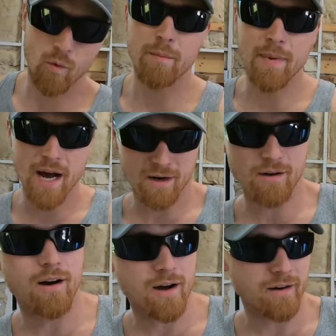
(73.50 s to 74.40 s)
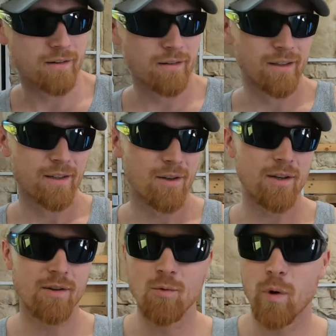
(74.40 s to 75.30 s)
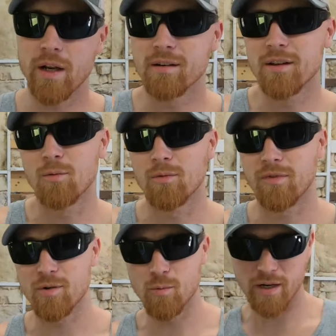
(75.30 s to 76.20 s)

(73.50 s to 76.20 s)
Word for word: what Matt got, he, you waited till, for you